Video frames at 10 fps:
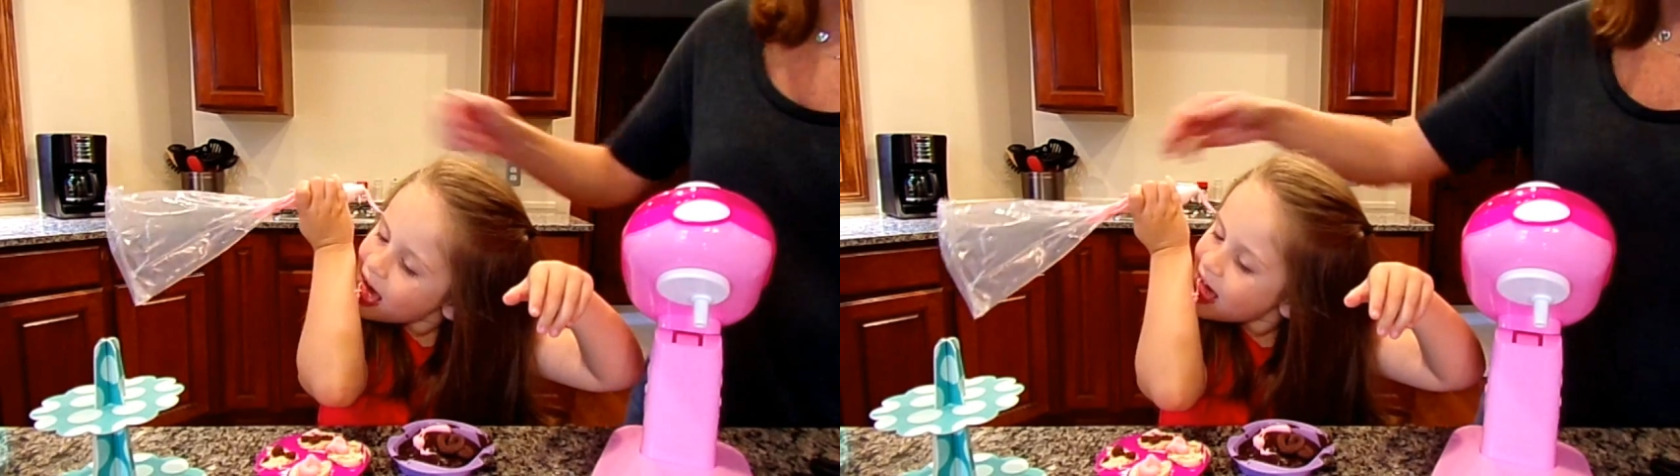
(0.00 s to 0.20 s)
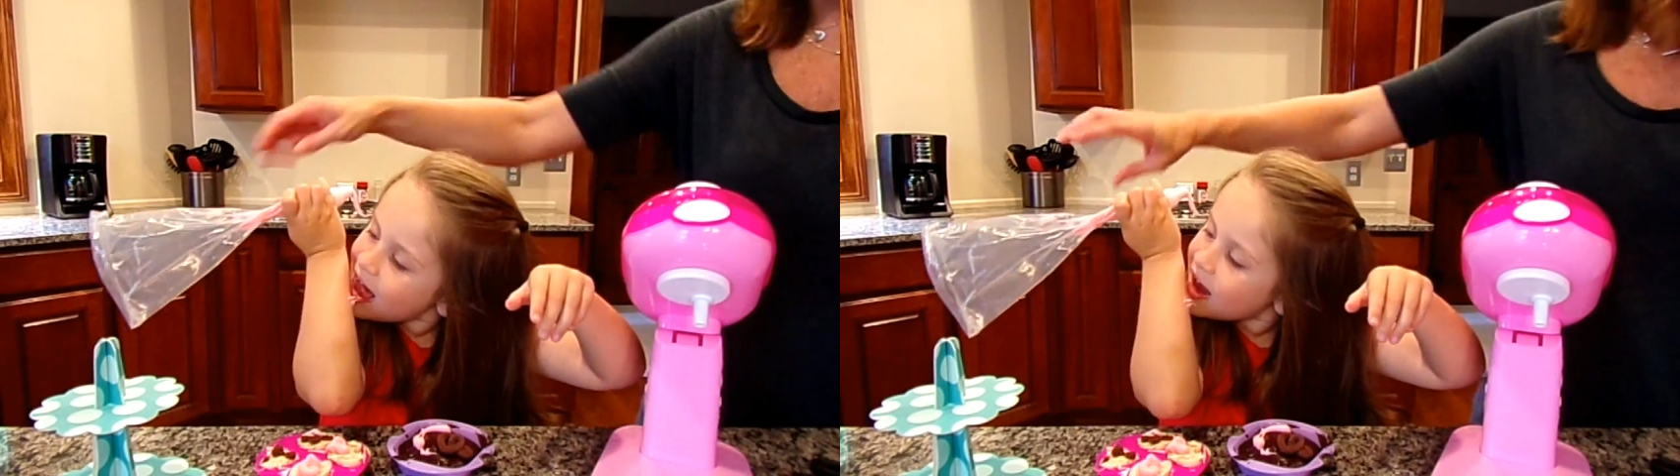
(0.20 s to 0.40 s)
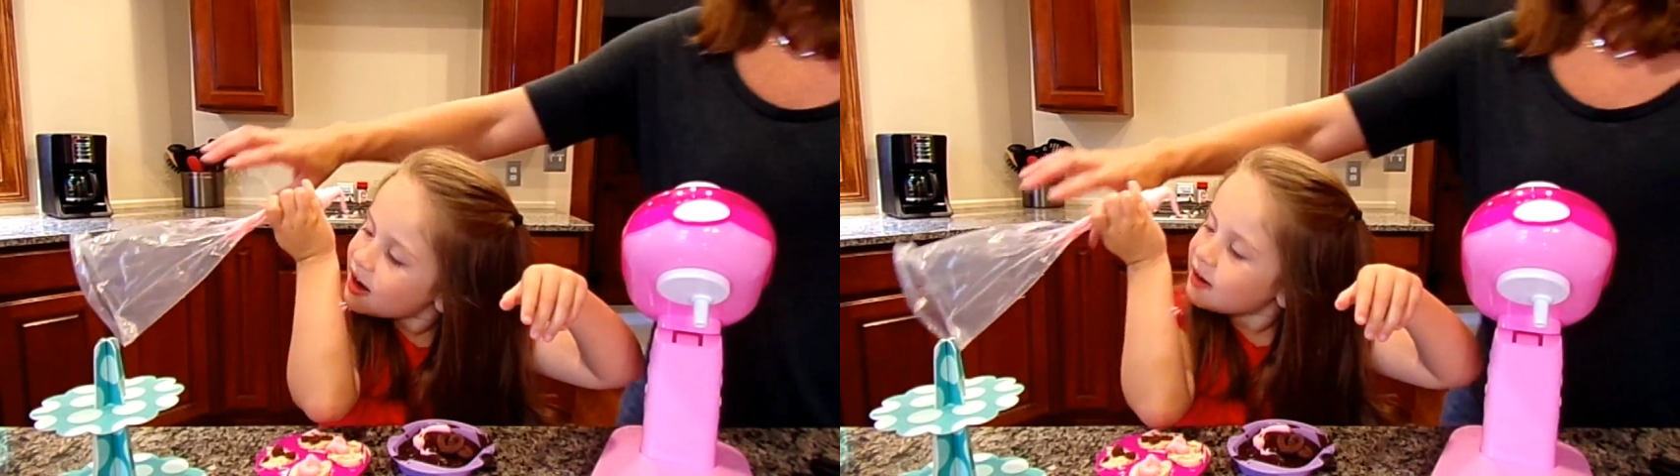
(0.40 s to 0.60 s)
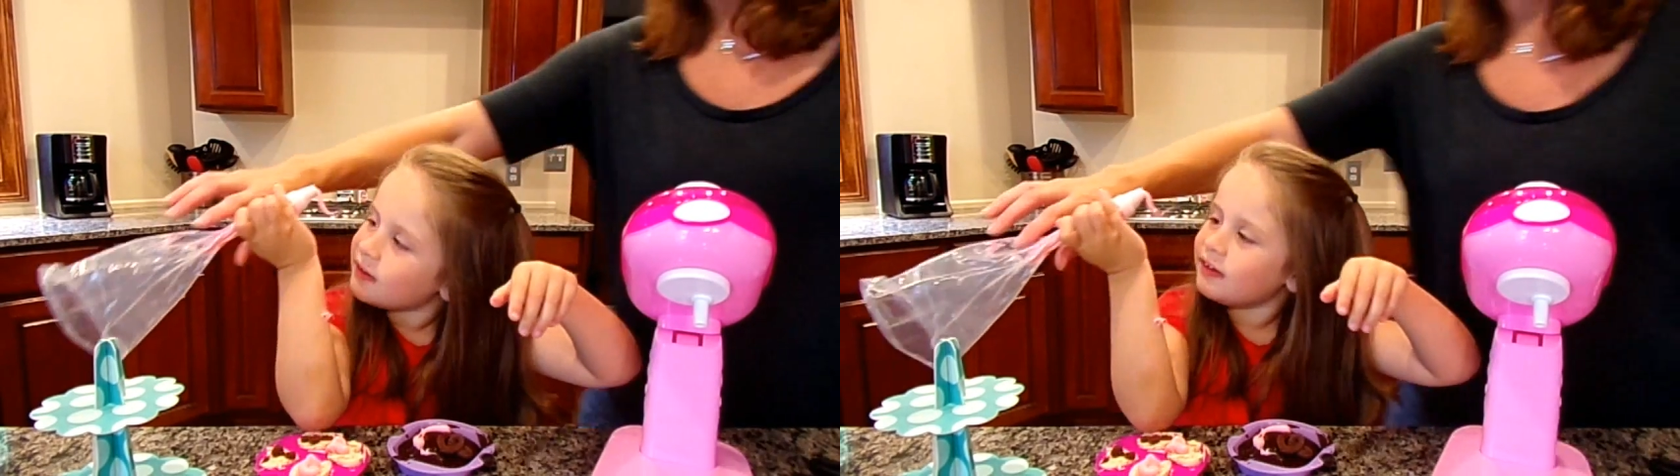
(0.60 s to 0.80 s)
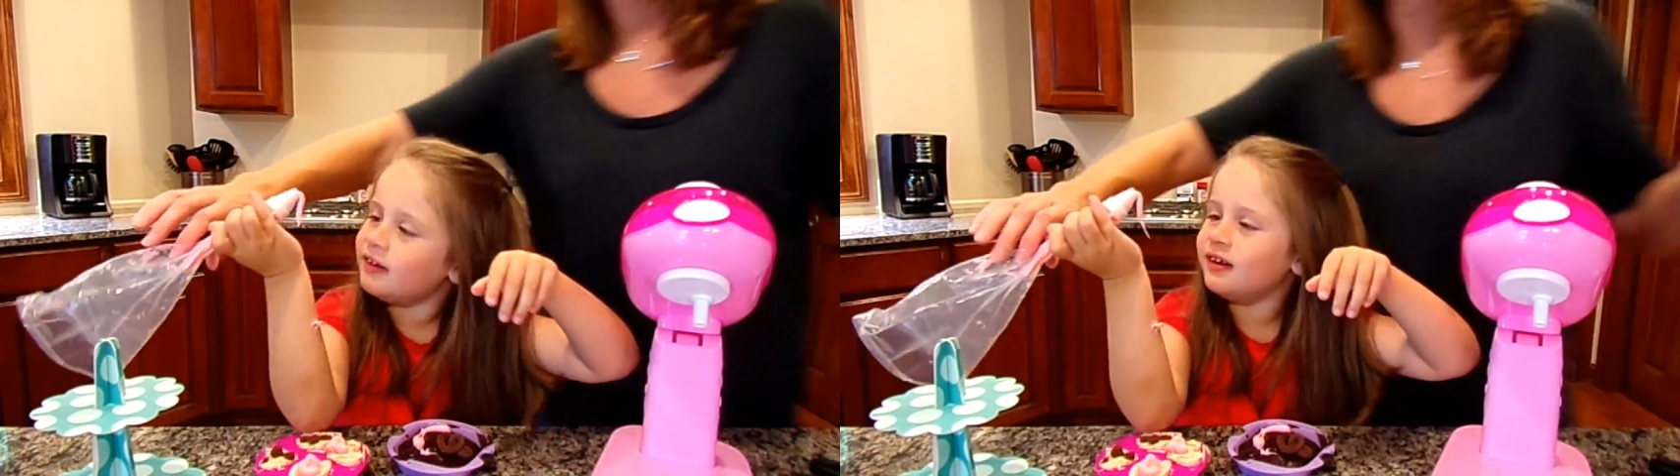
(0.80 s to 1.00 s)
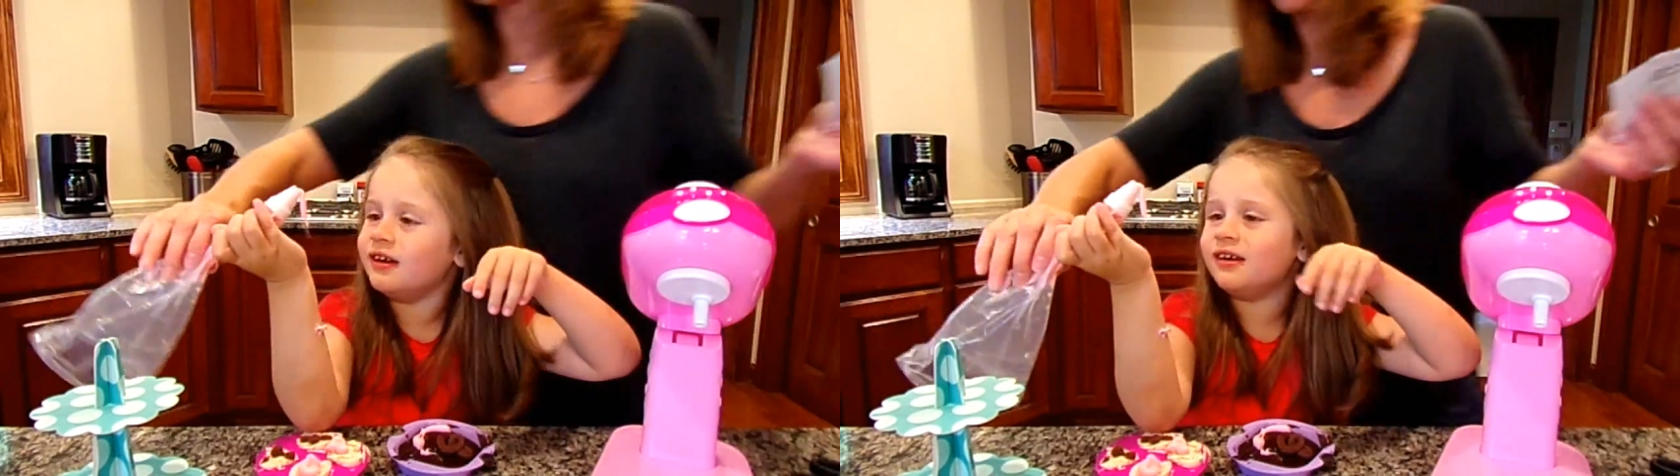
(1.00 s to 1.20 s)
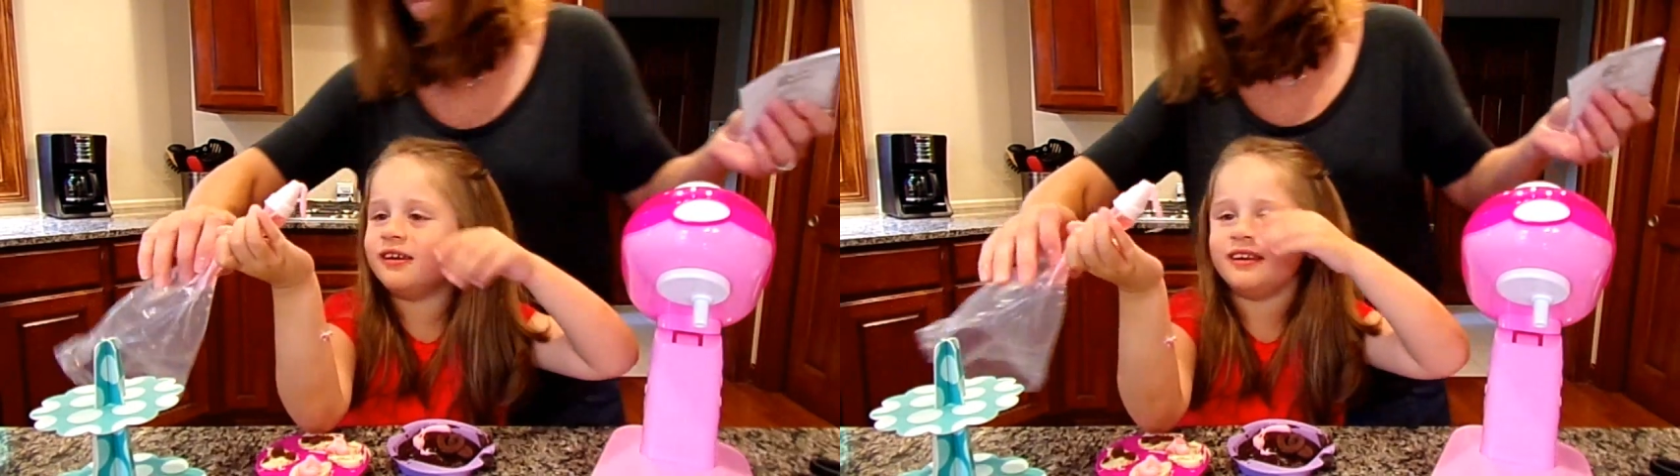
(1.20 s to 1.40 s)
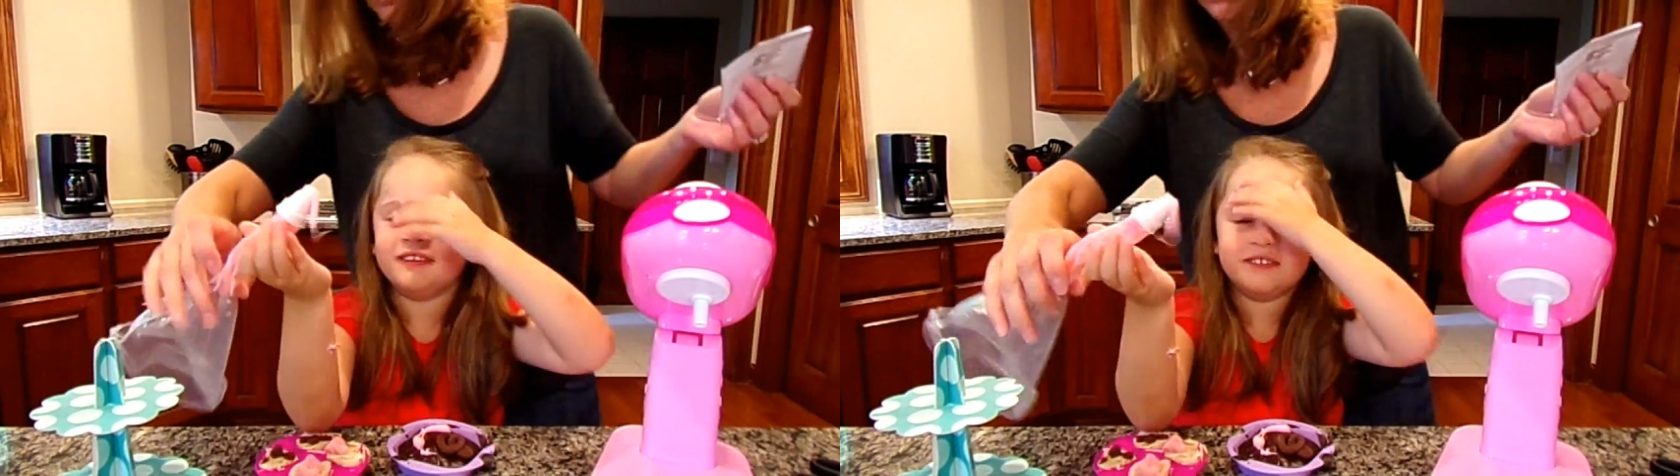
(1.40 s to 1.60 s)
Chloe, you're getting in your hair.
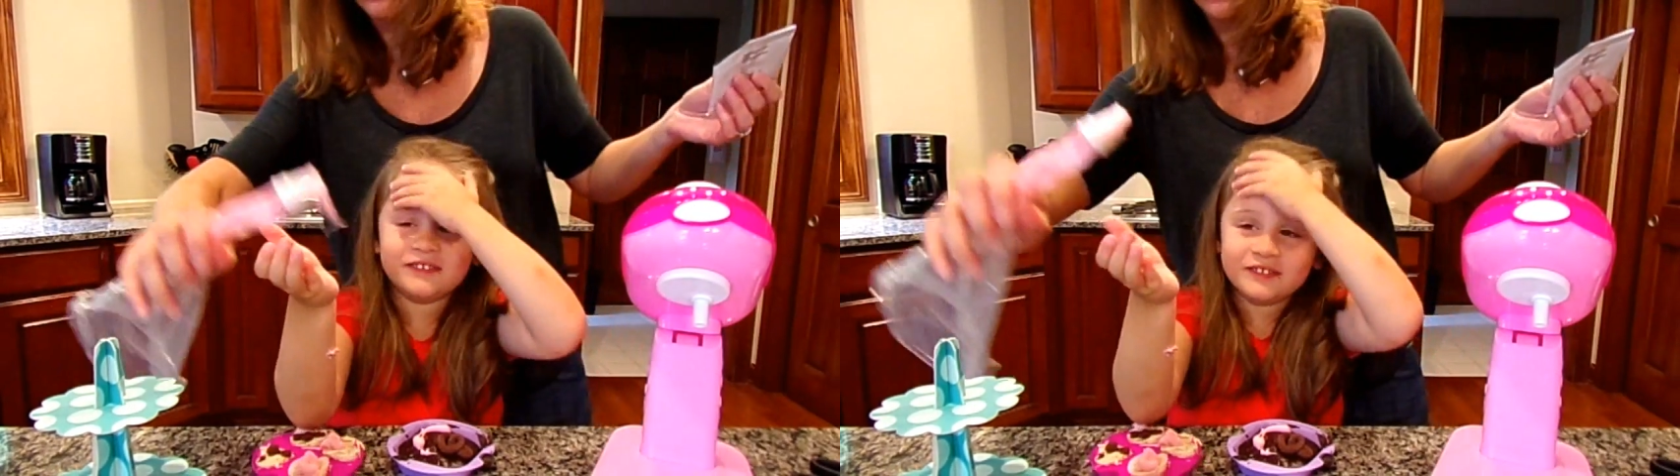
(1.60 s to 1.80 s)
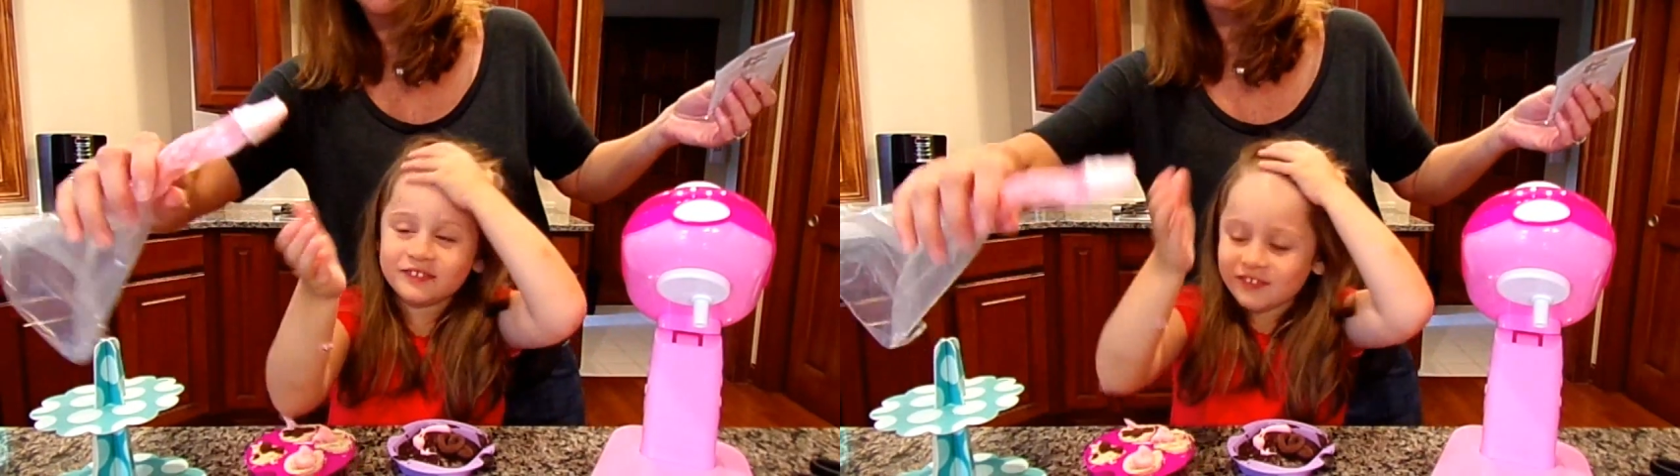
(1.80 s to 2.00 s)
Oh, stop.